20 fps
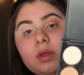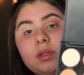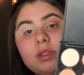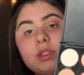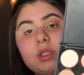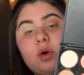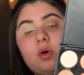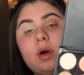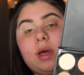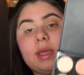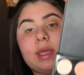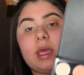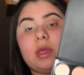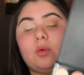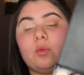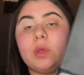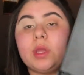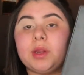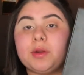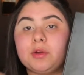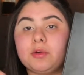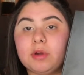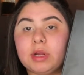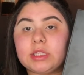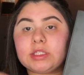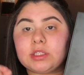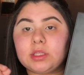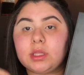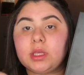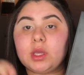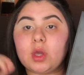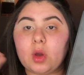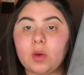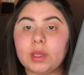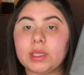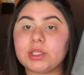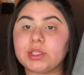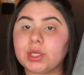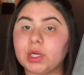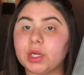So again, we are gradually
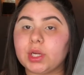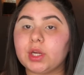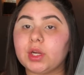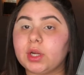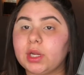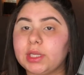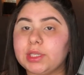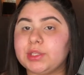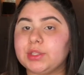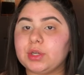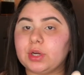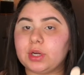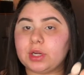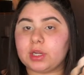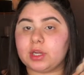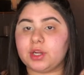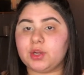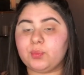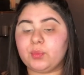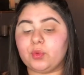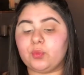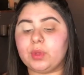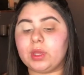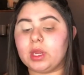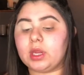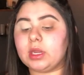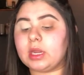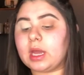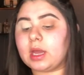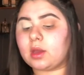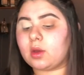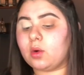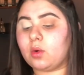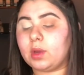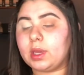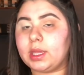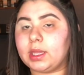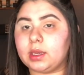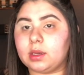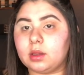going darker and darker, but we are not
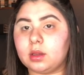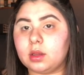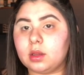going